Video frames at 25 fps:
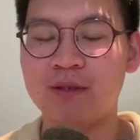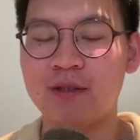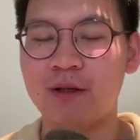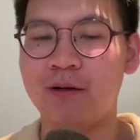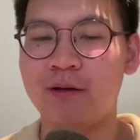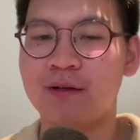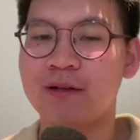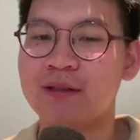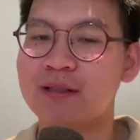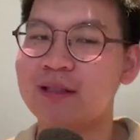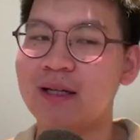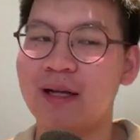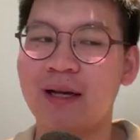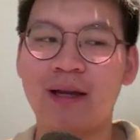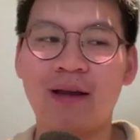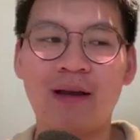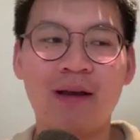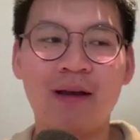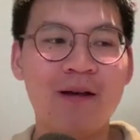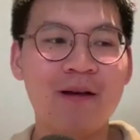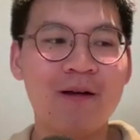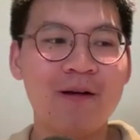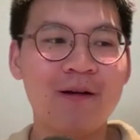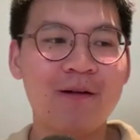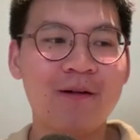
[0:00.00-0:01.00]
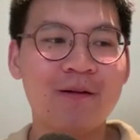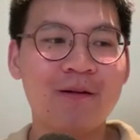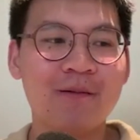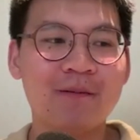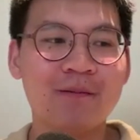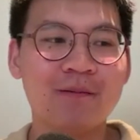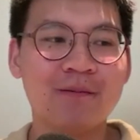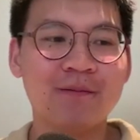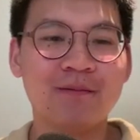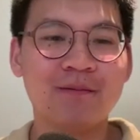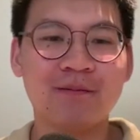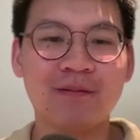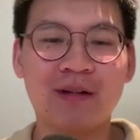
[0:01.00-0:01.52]
So it's
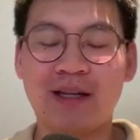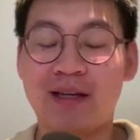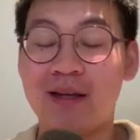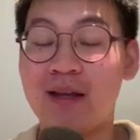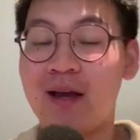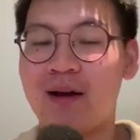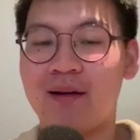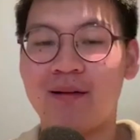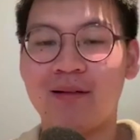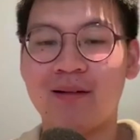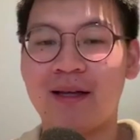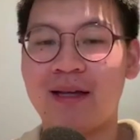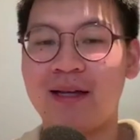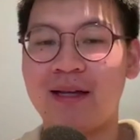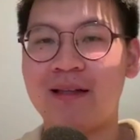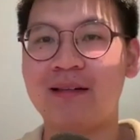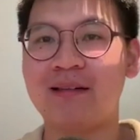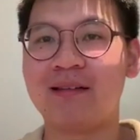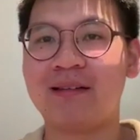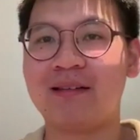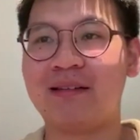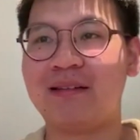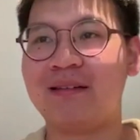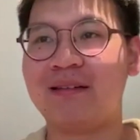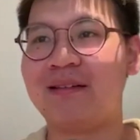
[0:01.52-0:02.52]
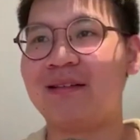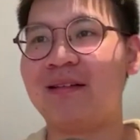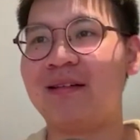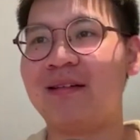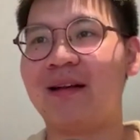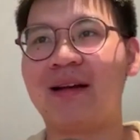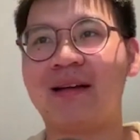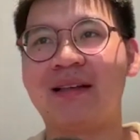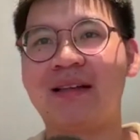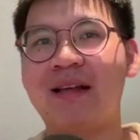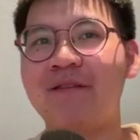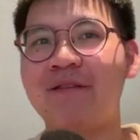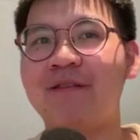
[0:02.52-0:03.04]
yeah, like
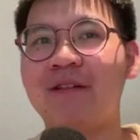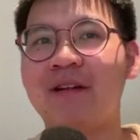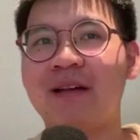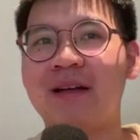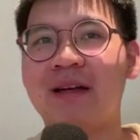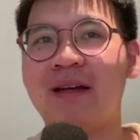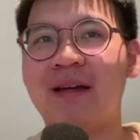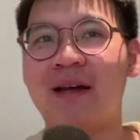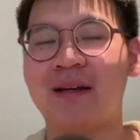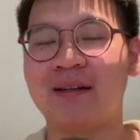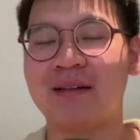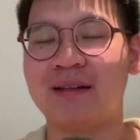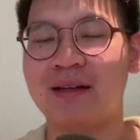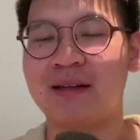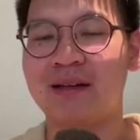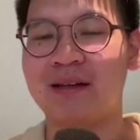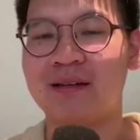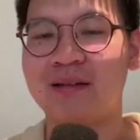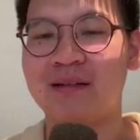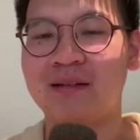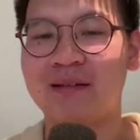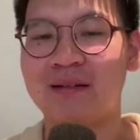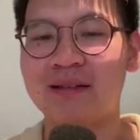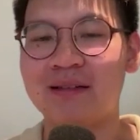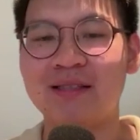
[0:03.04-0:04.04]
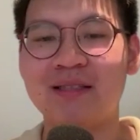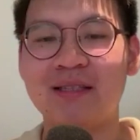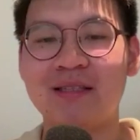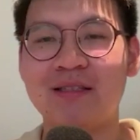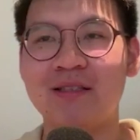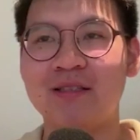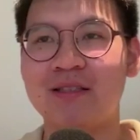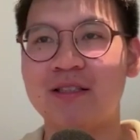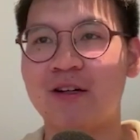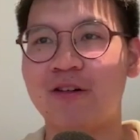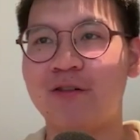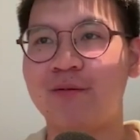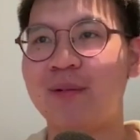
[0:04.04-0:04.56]
definitely I think distance
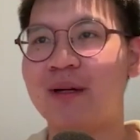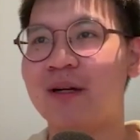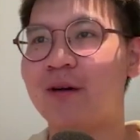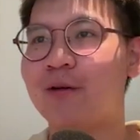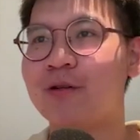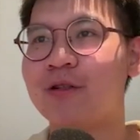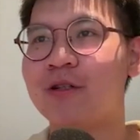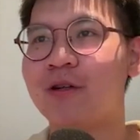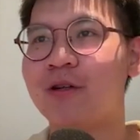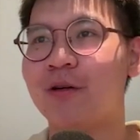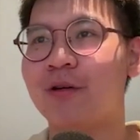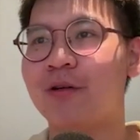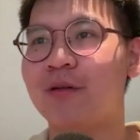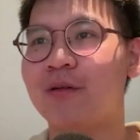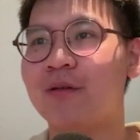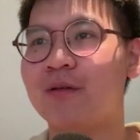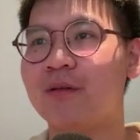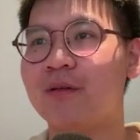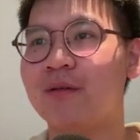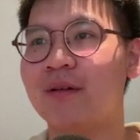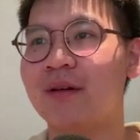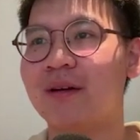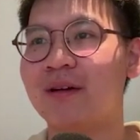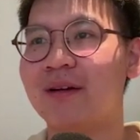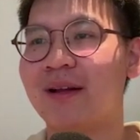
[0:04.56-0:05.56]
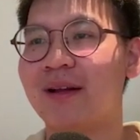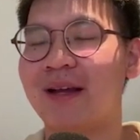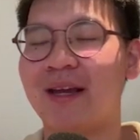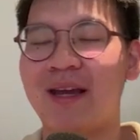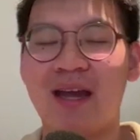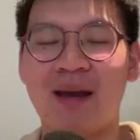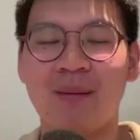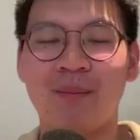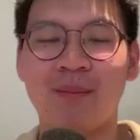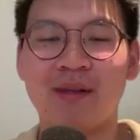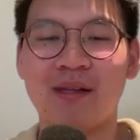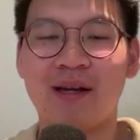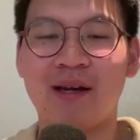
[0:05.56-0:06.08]
yourself, but also like
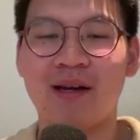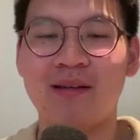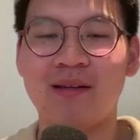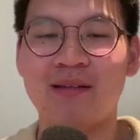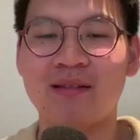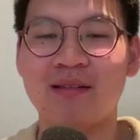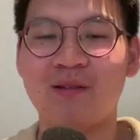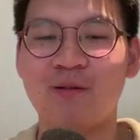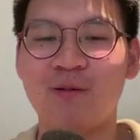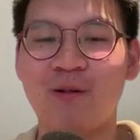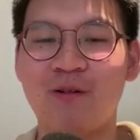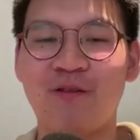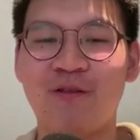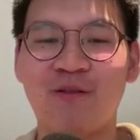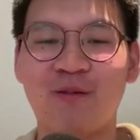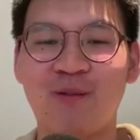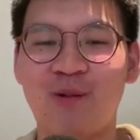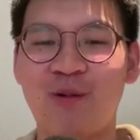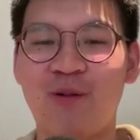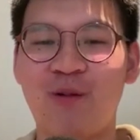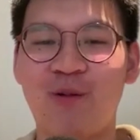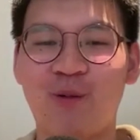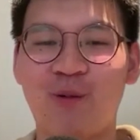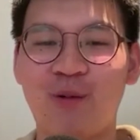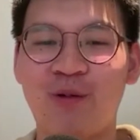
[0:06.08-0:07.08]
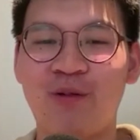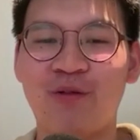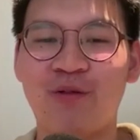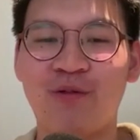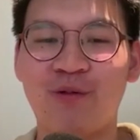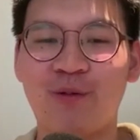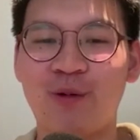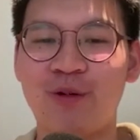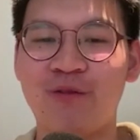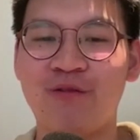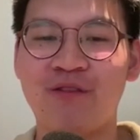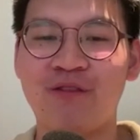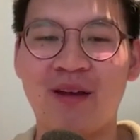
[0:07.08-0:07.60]
empathize
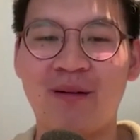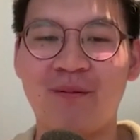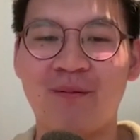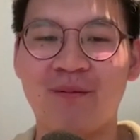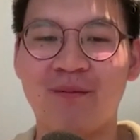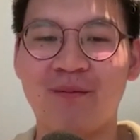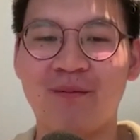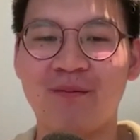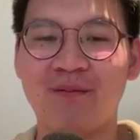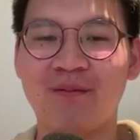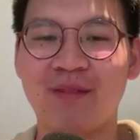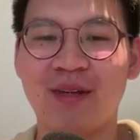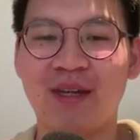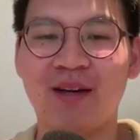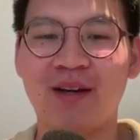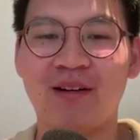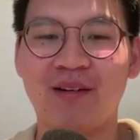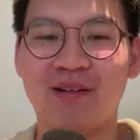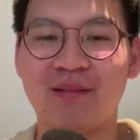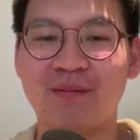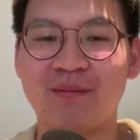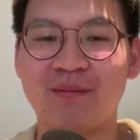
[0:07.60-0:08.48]
with them. Yeah.